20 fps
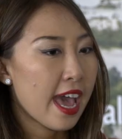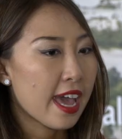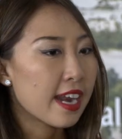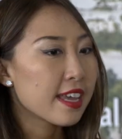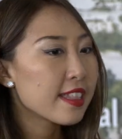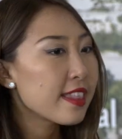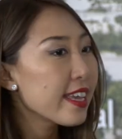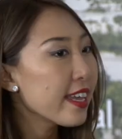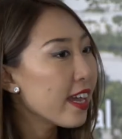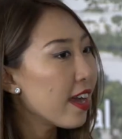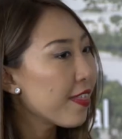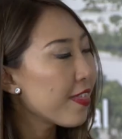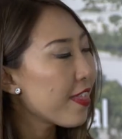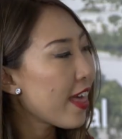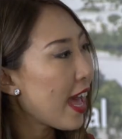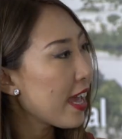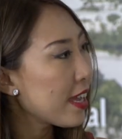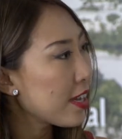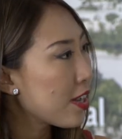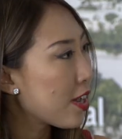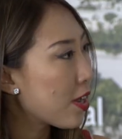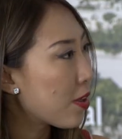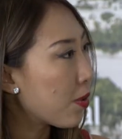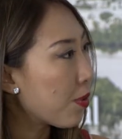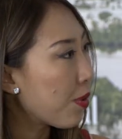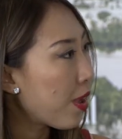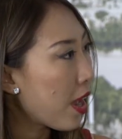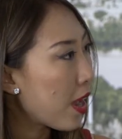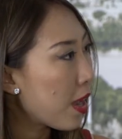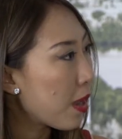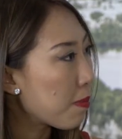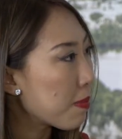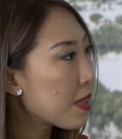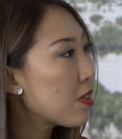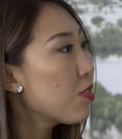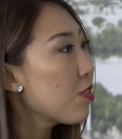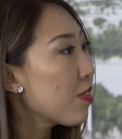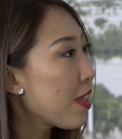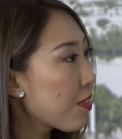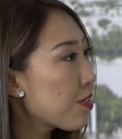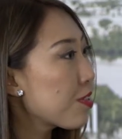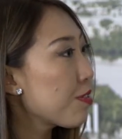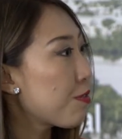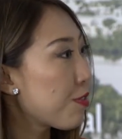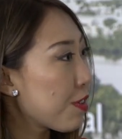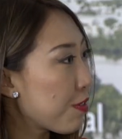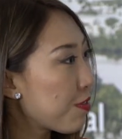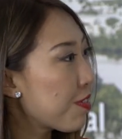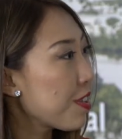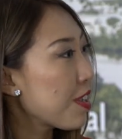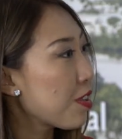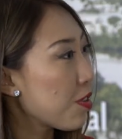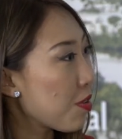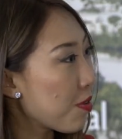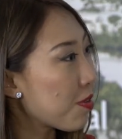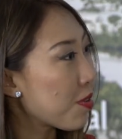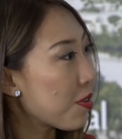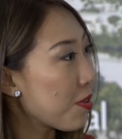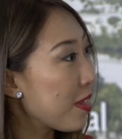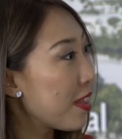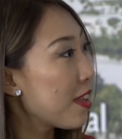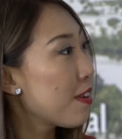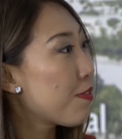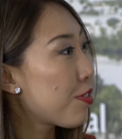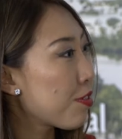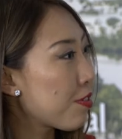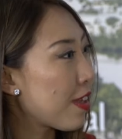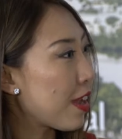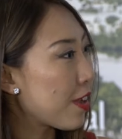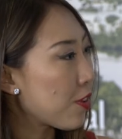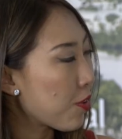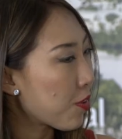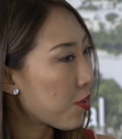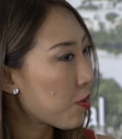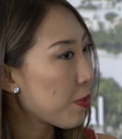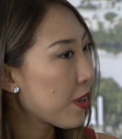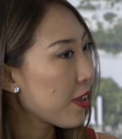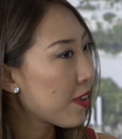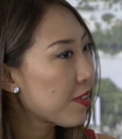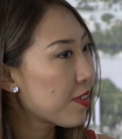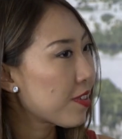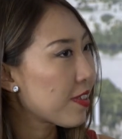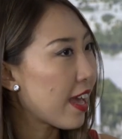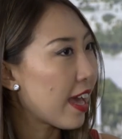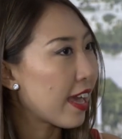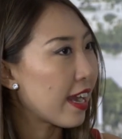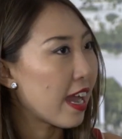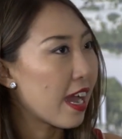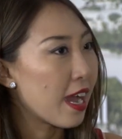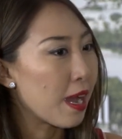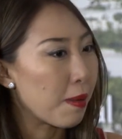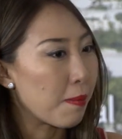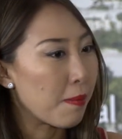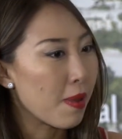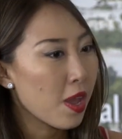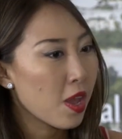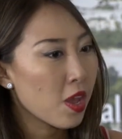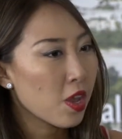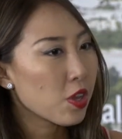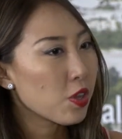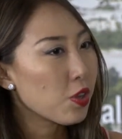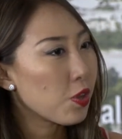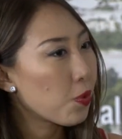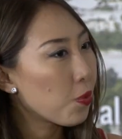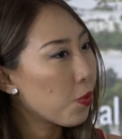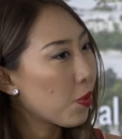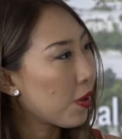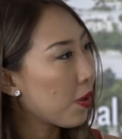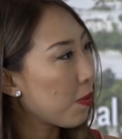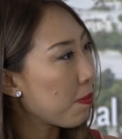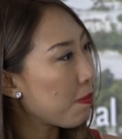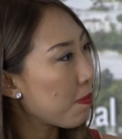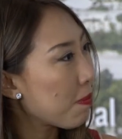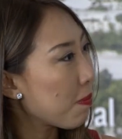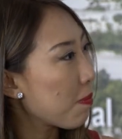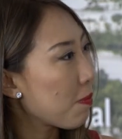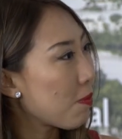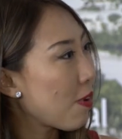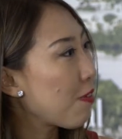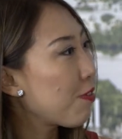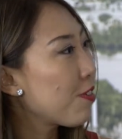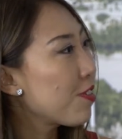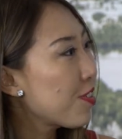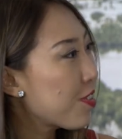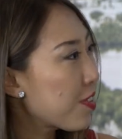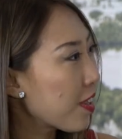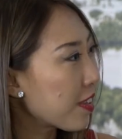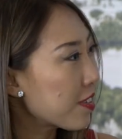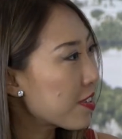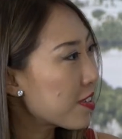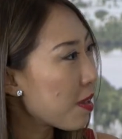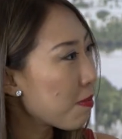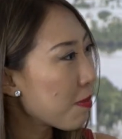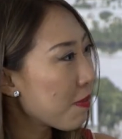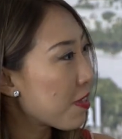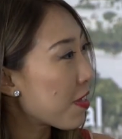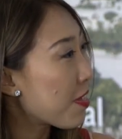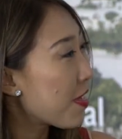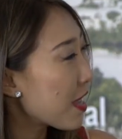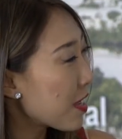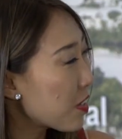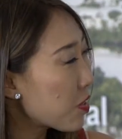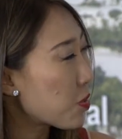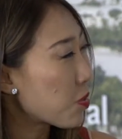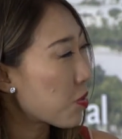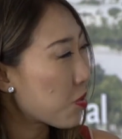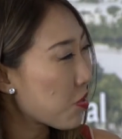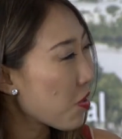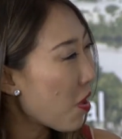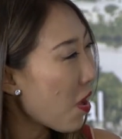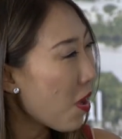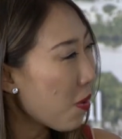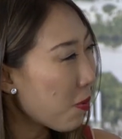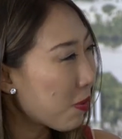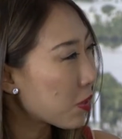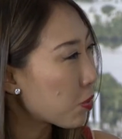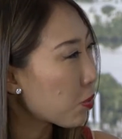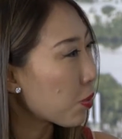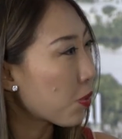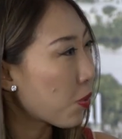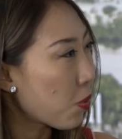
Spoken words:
And I think on that note, in 2015, you lived through that, you experienced that. You were referencing some of the things you saw, which were